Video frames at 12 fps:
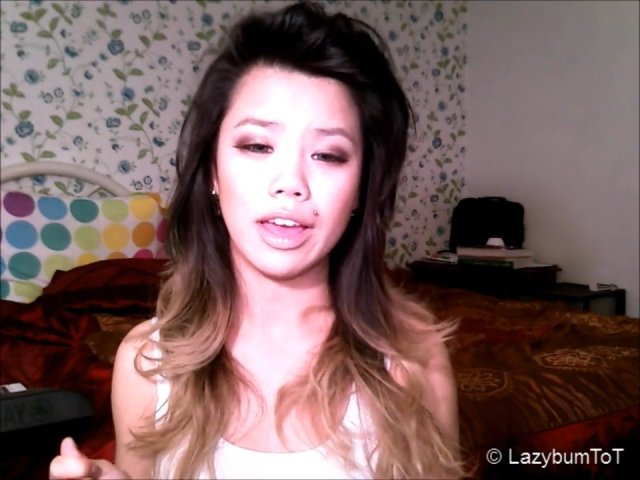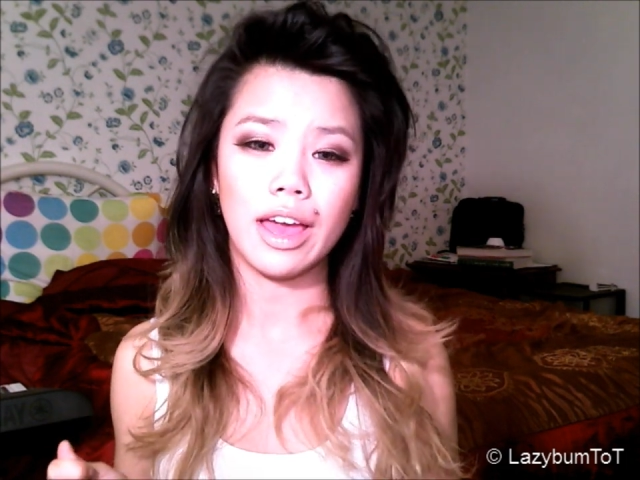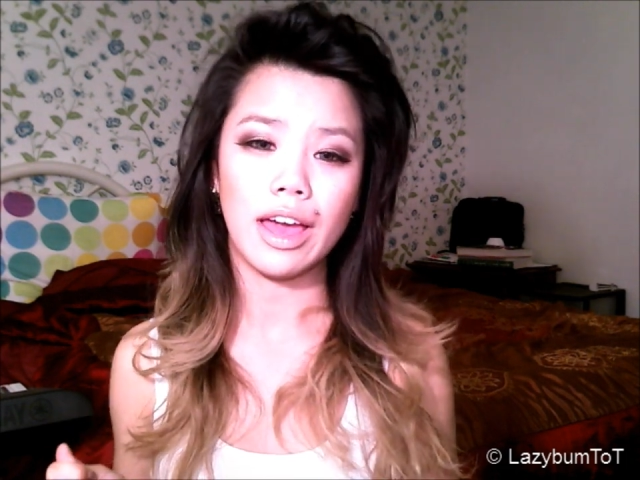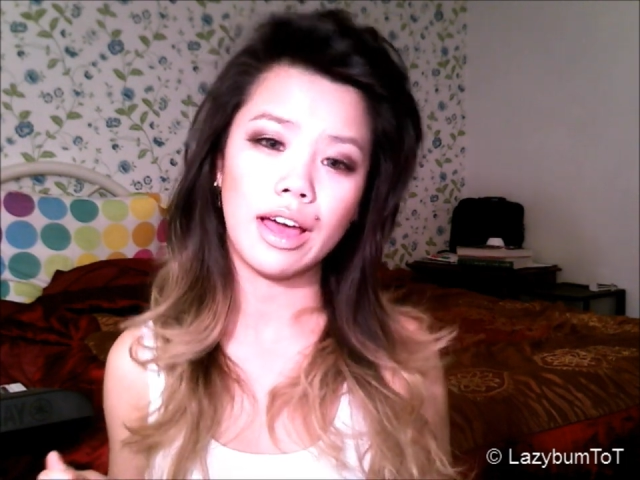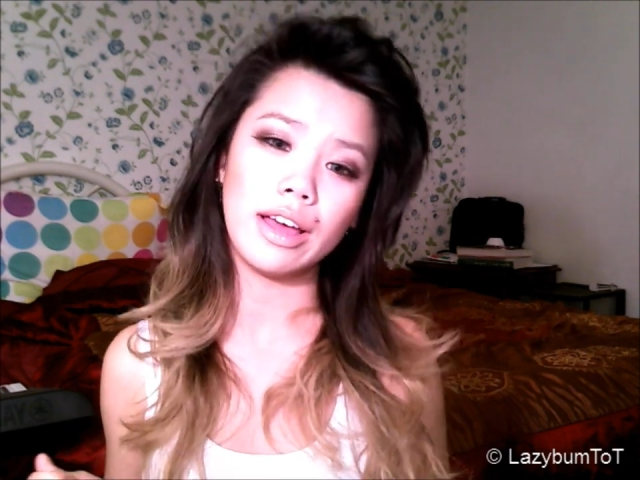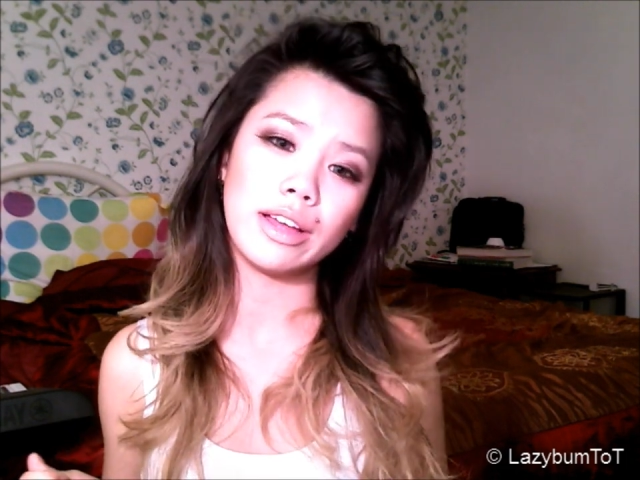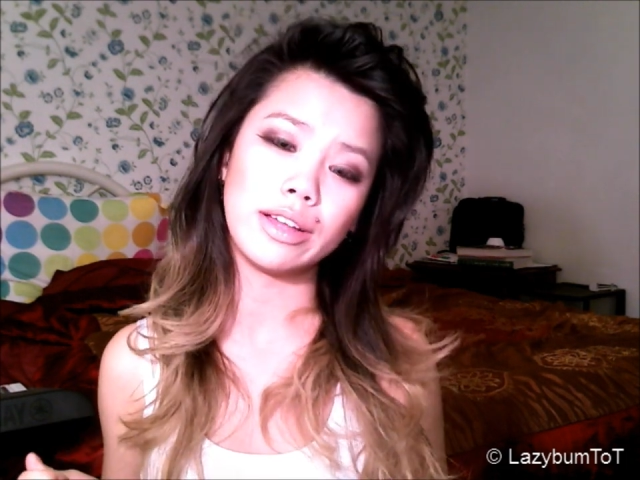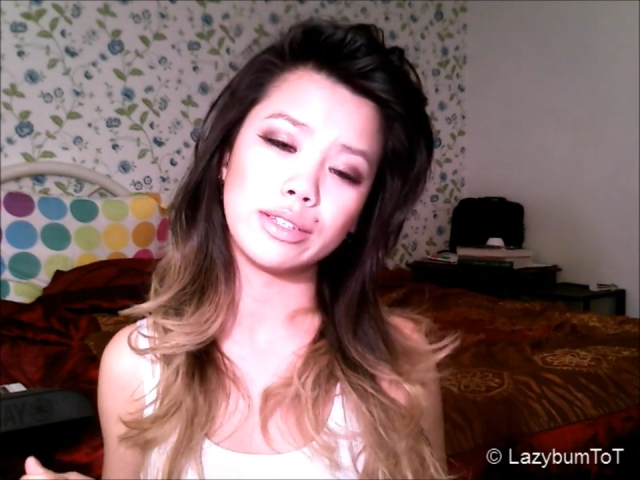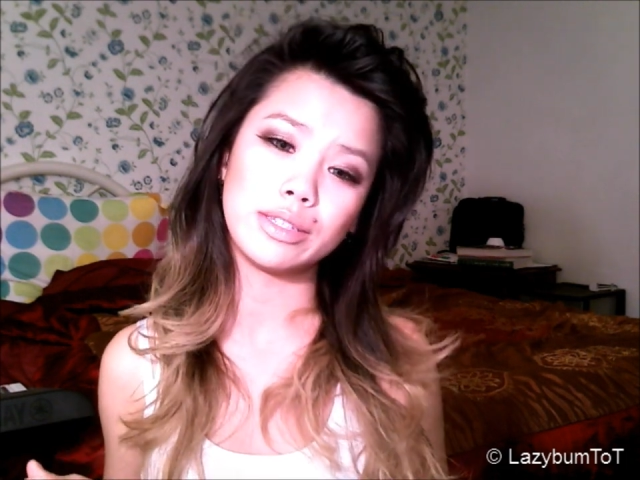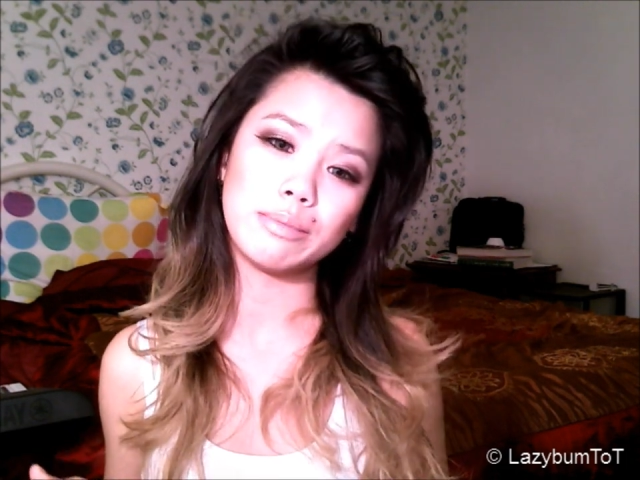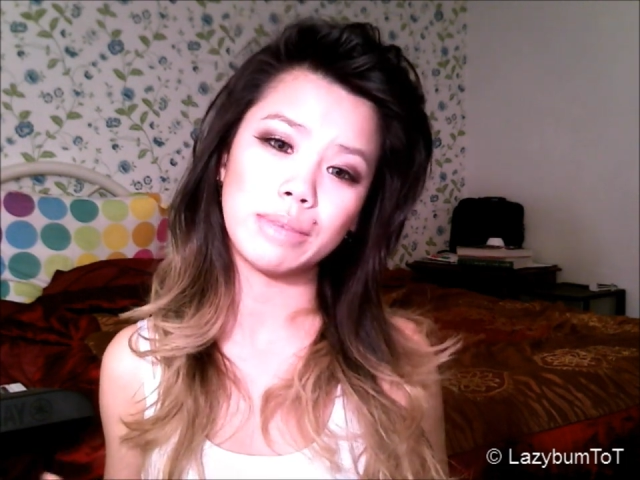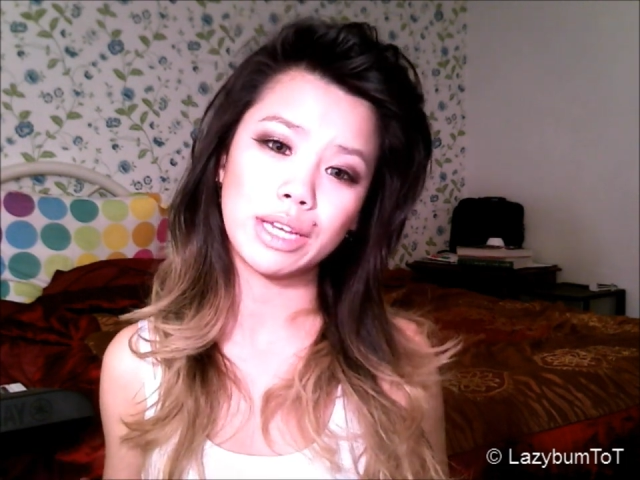
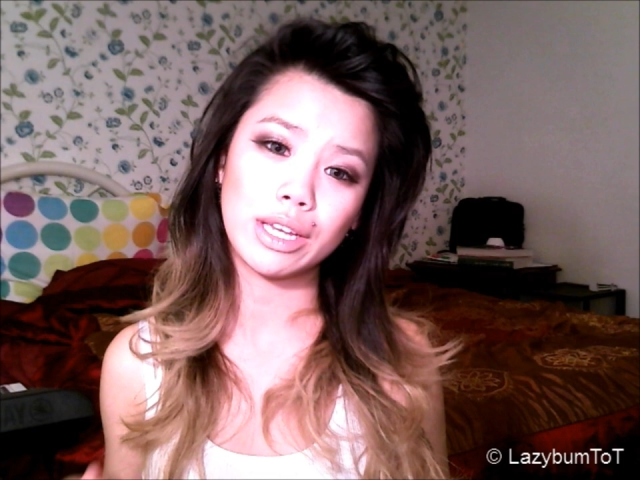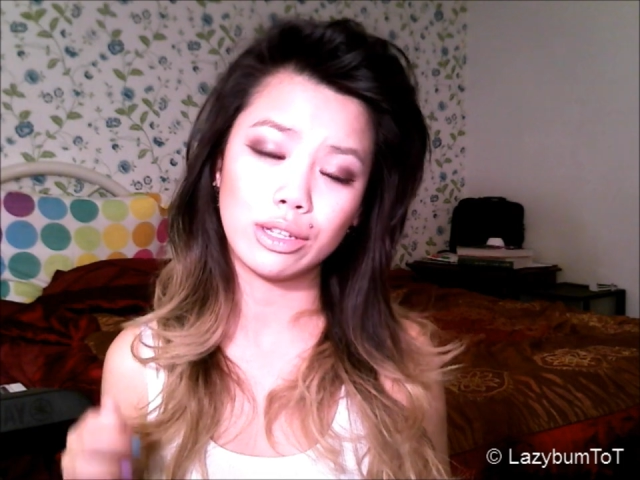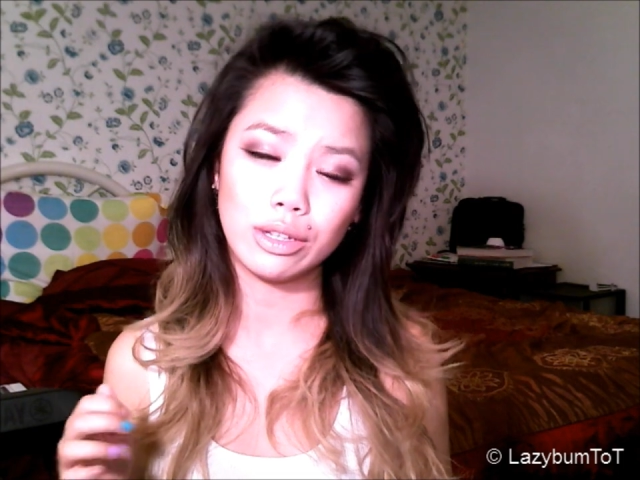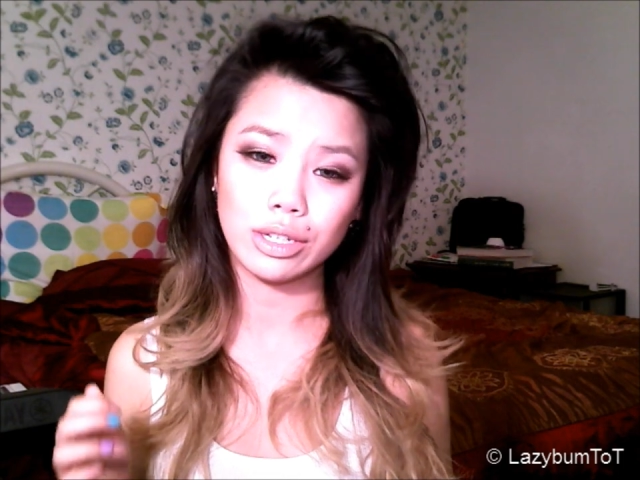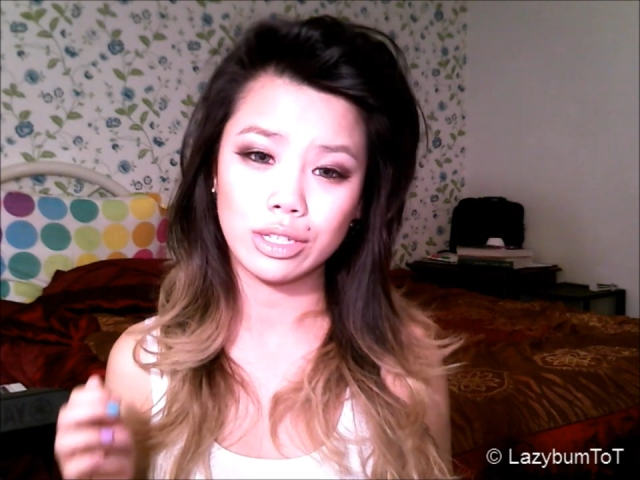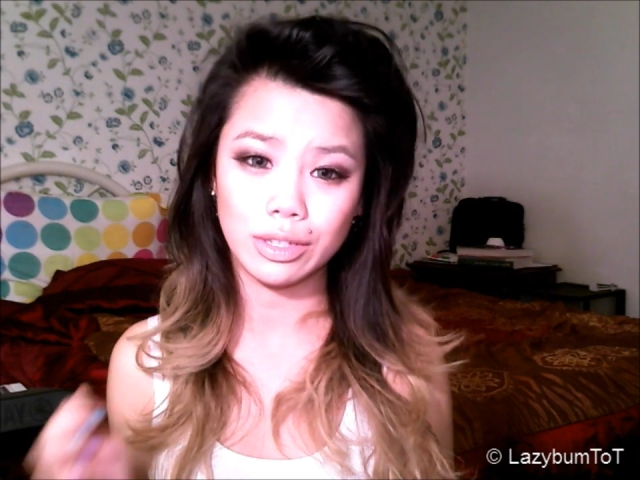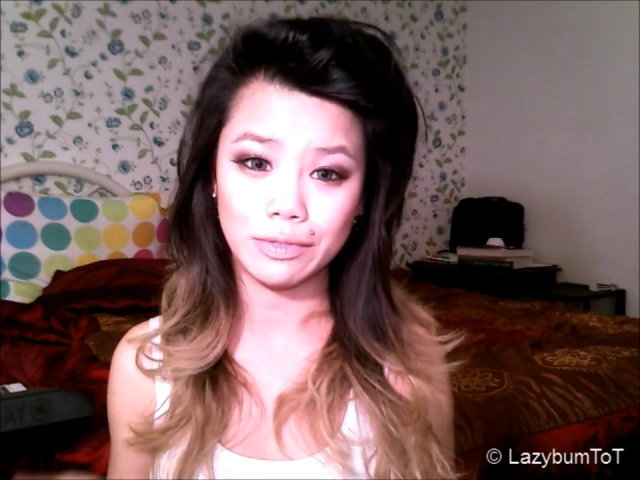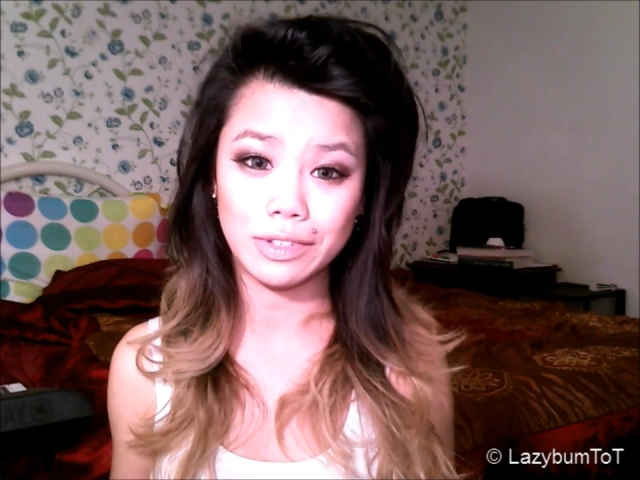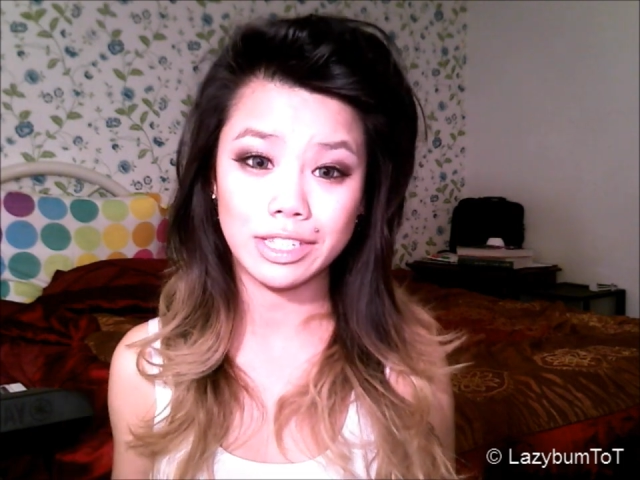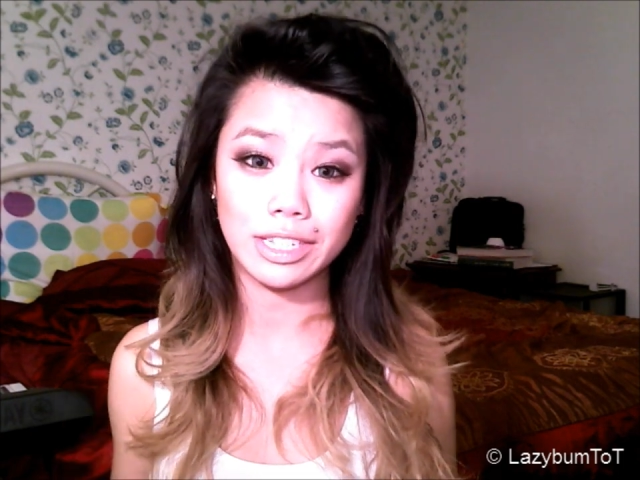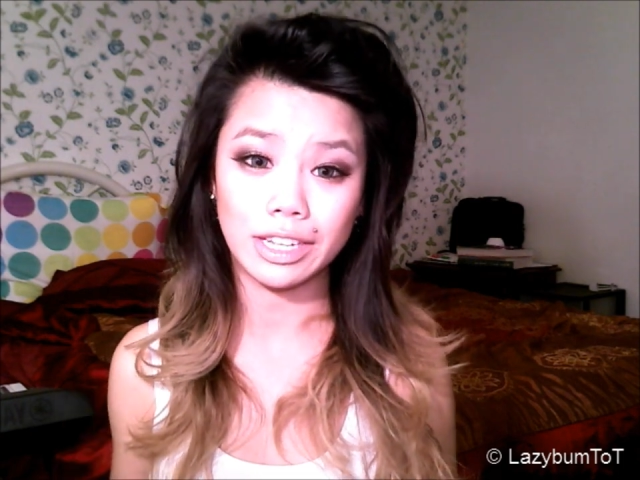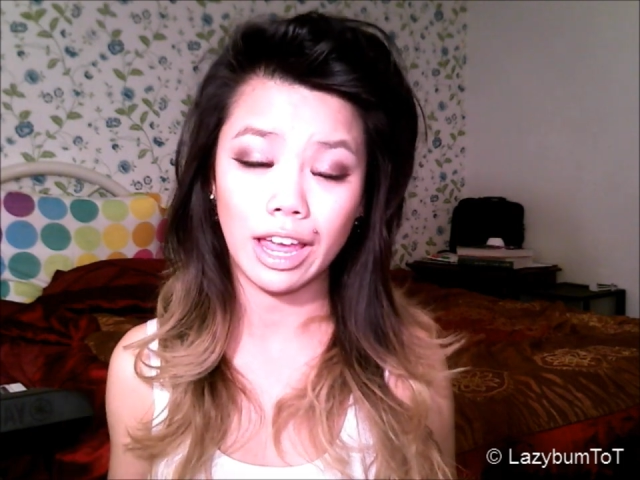and make it look
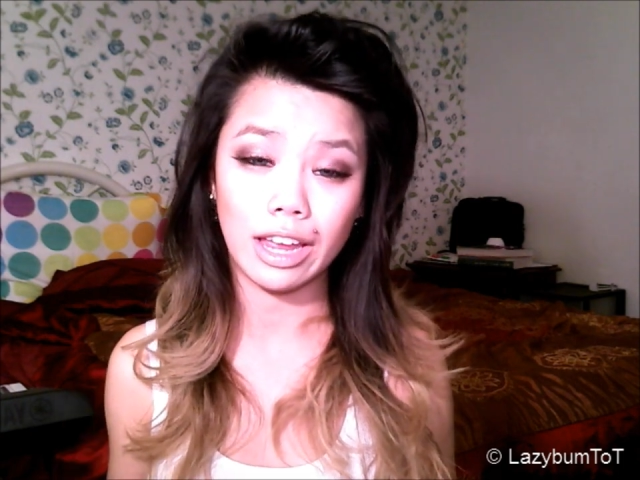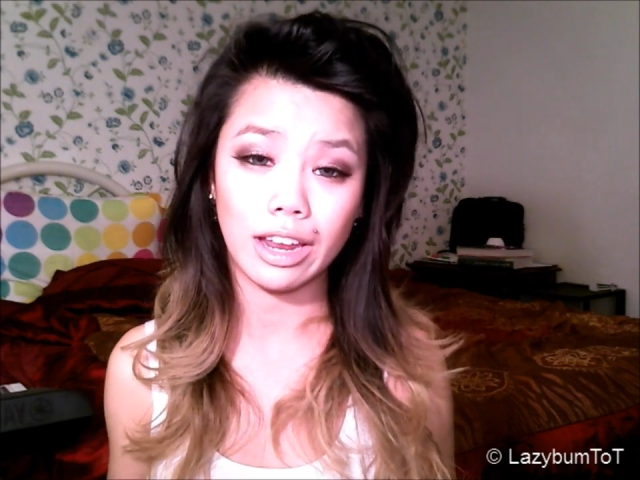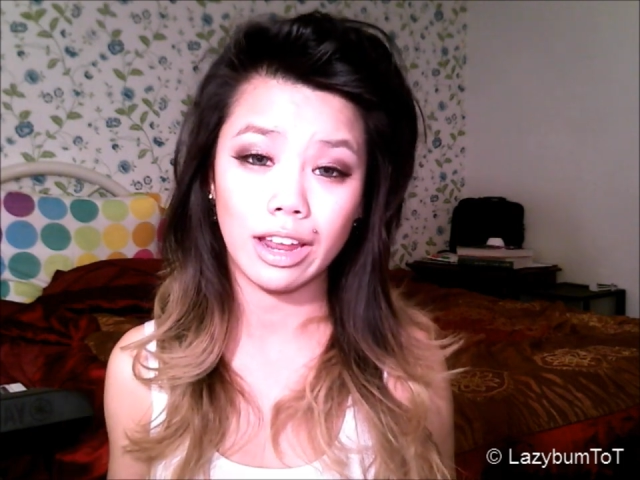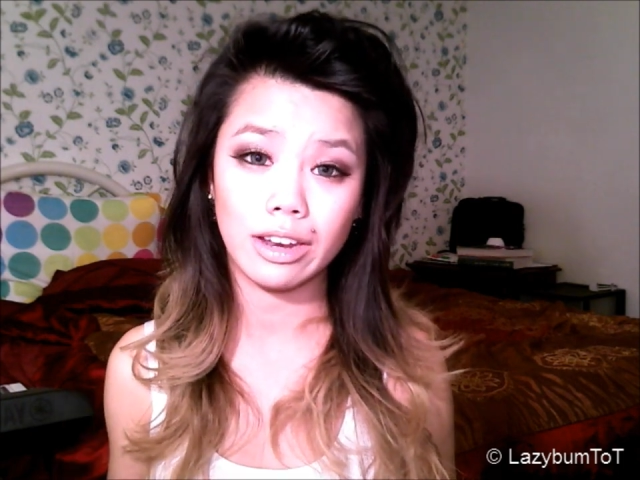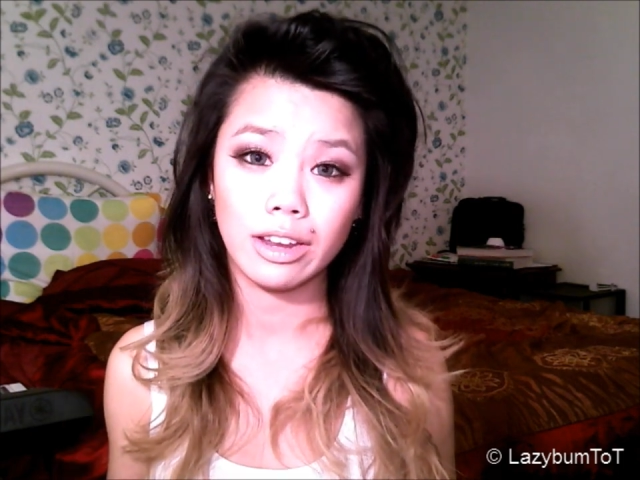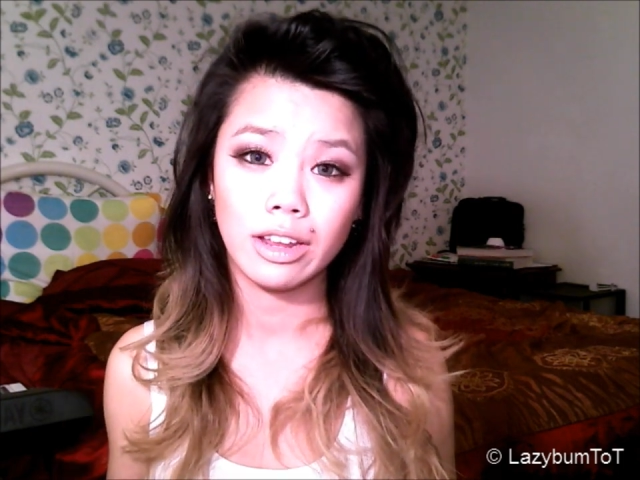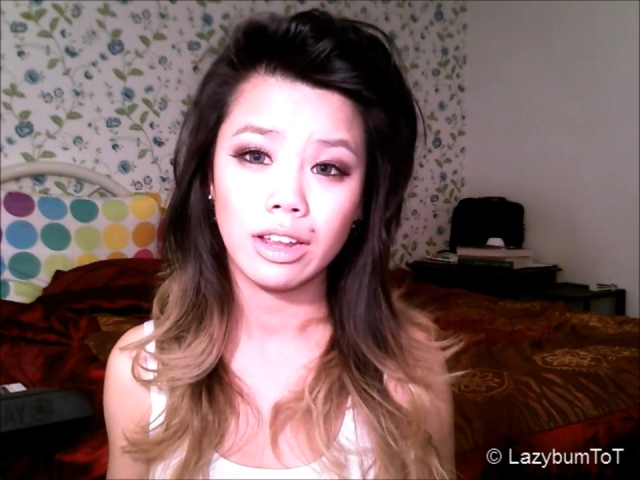sophisticated.